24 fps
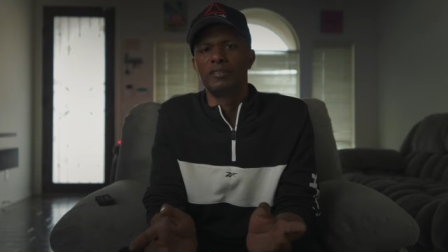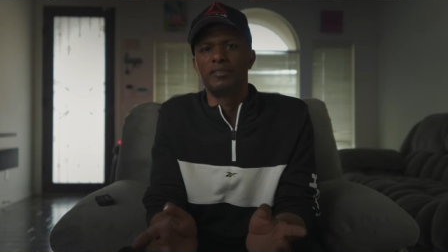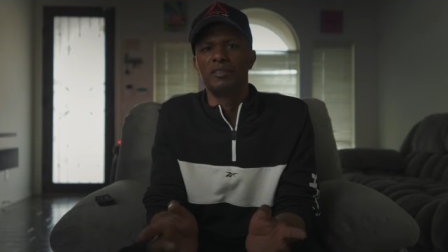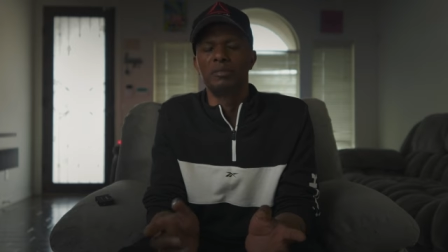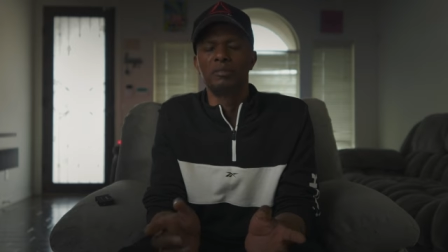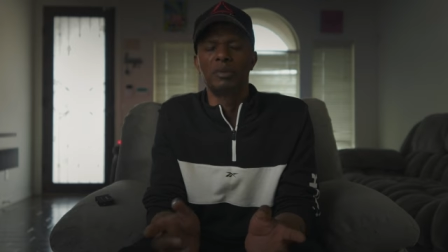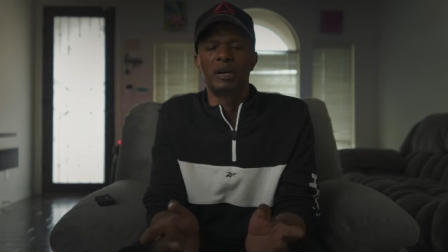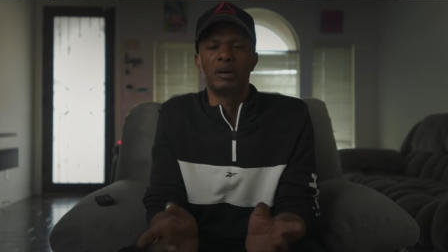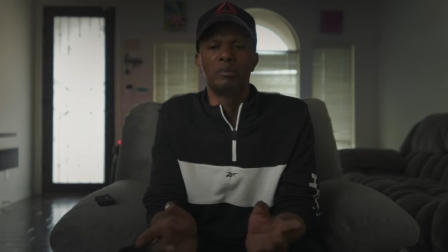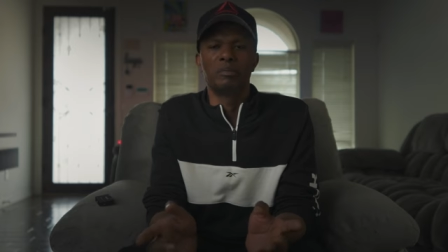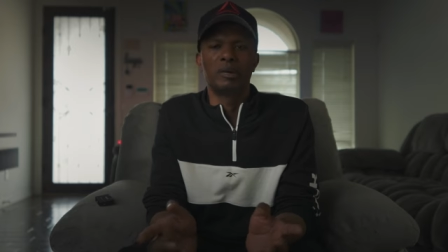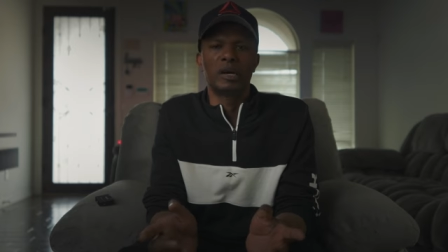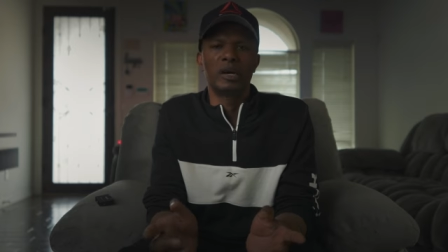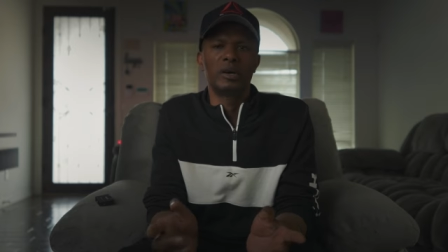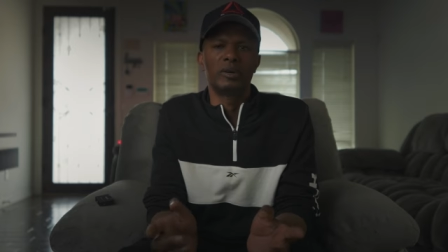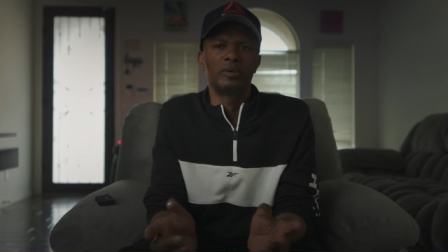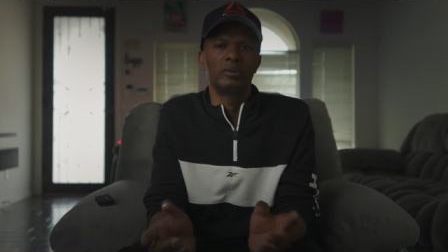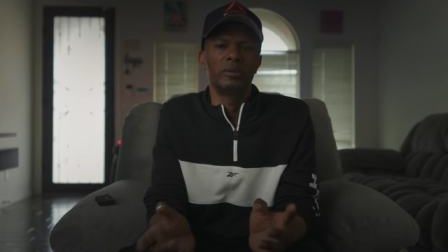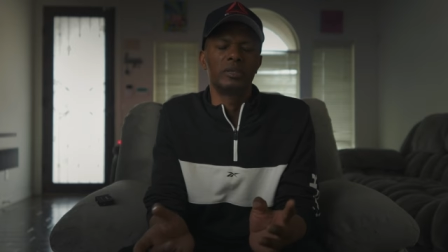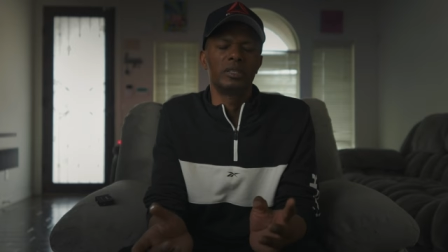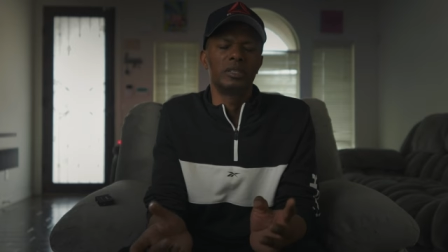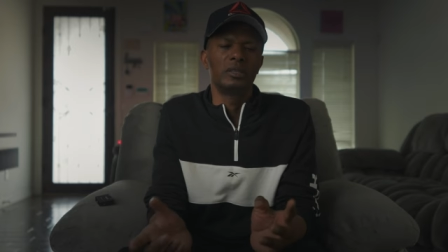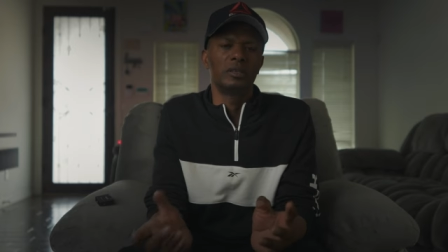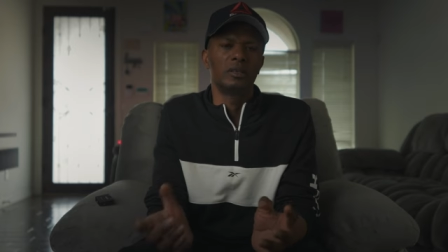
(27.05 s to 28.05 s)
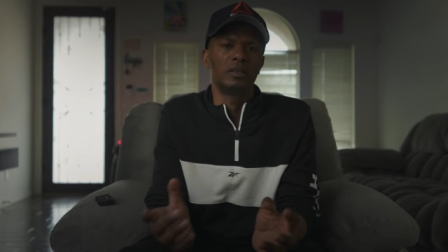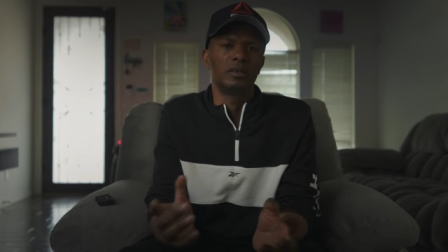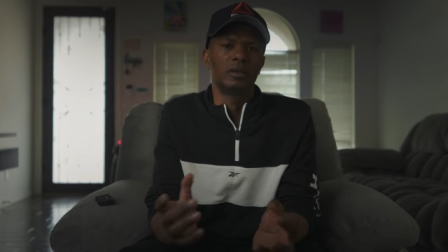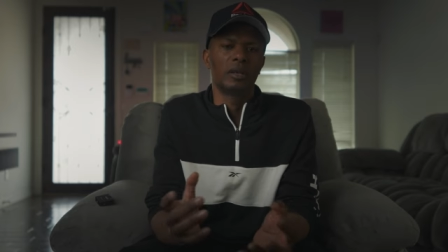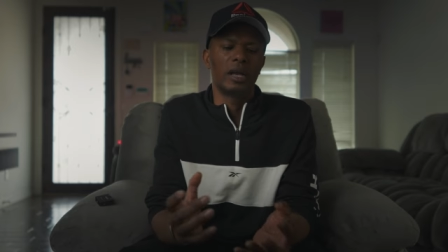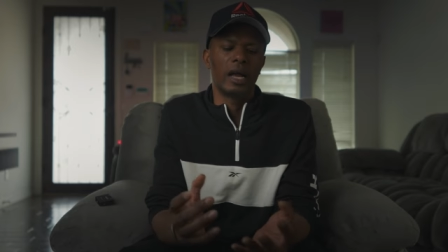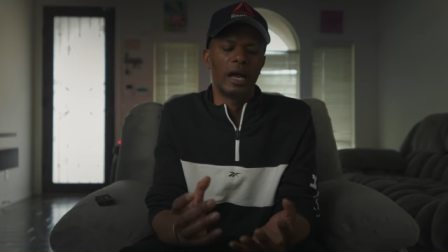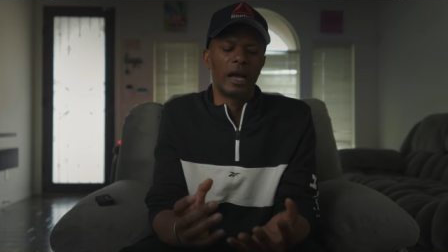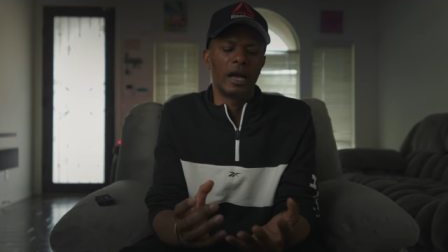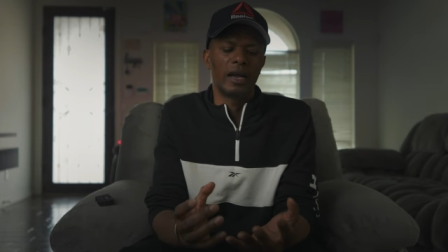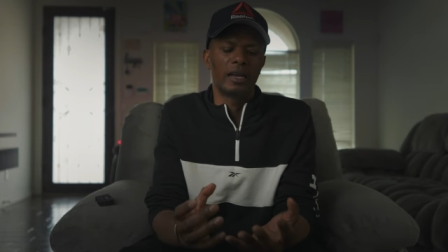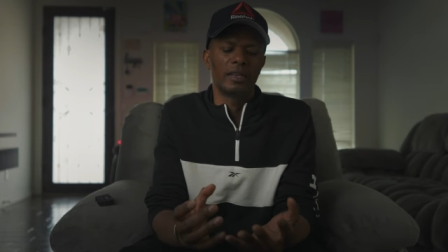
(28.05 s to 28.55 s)
V-mount battery
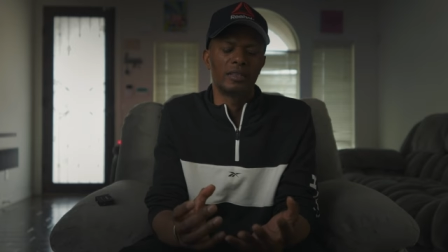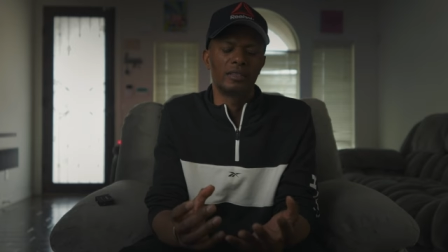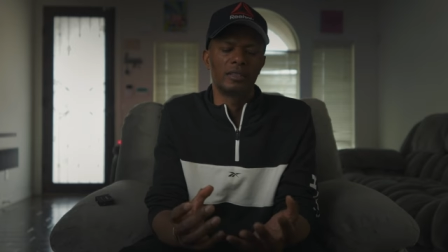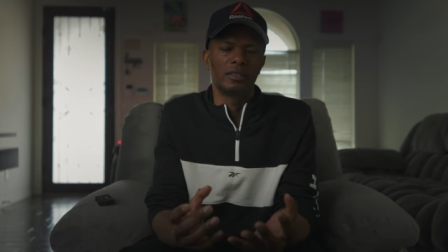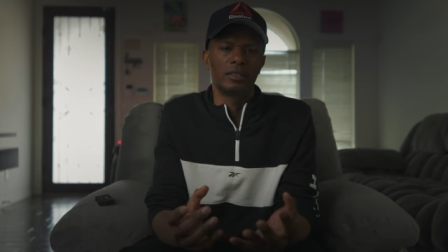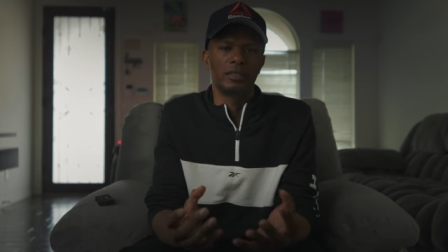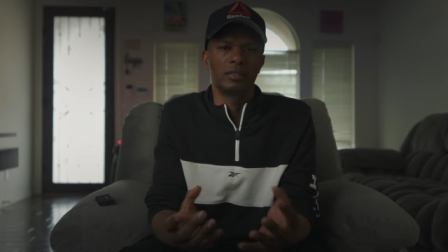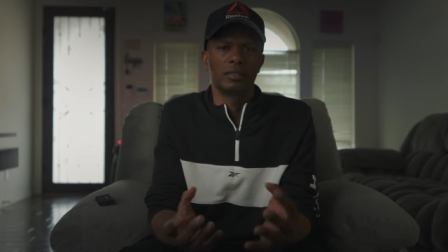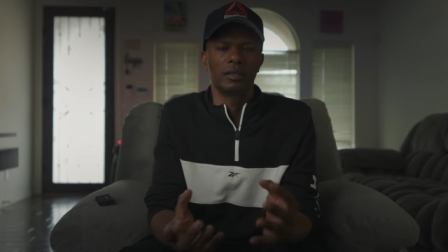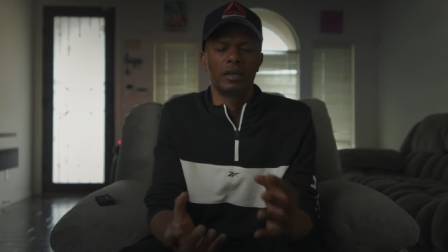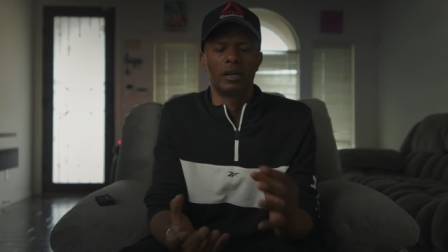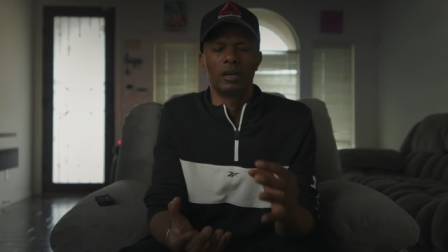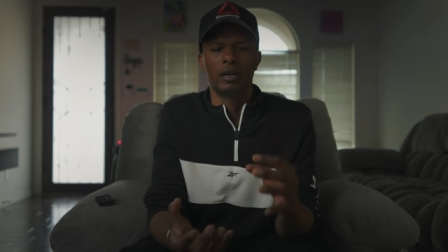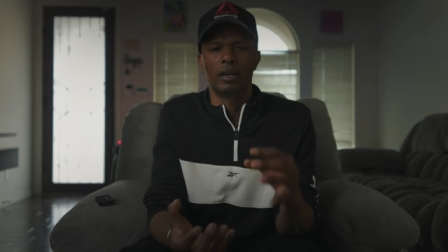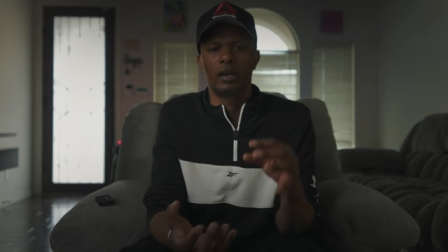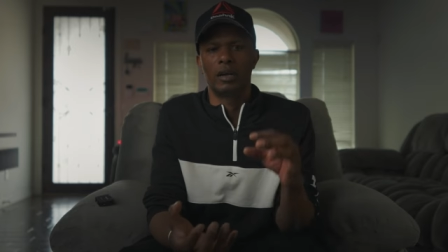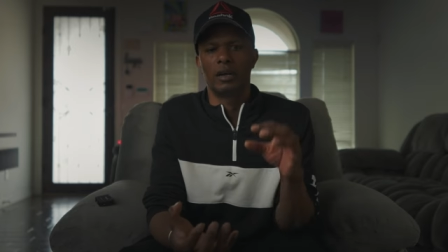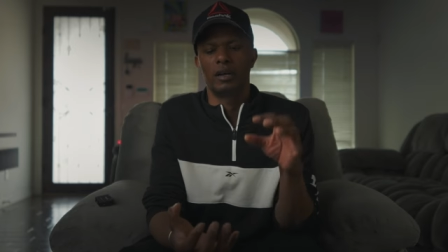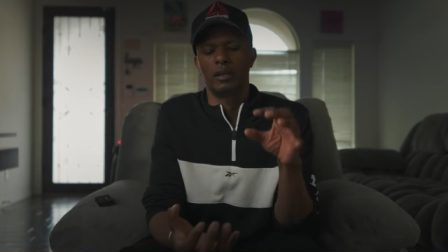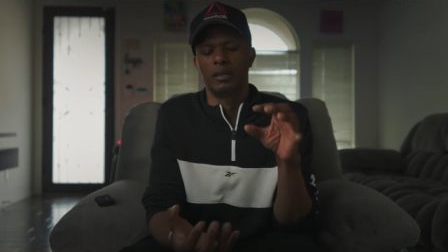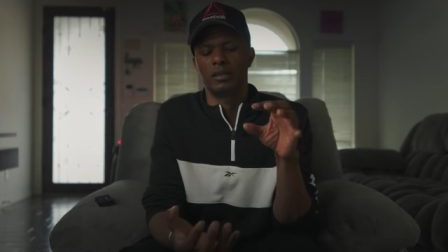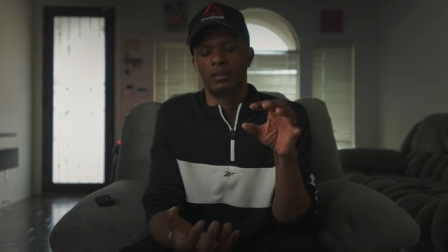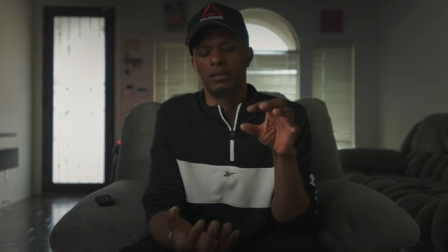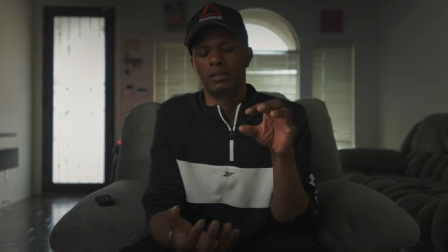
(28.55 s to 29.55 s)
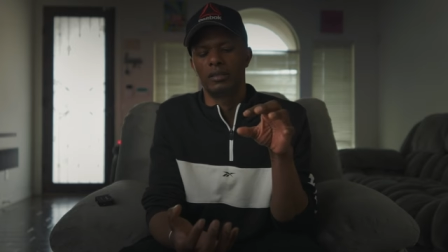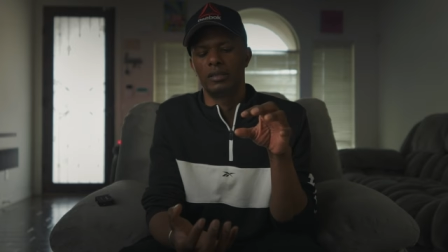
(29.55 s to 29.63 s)
has uh,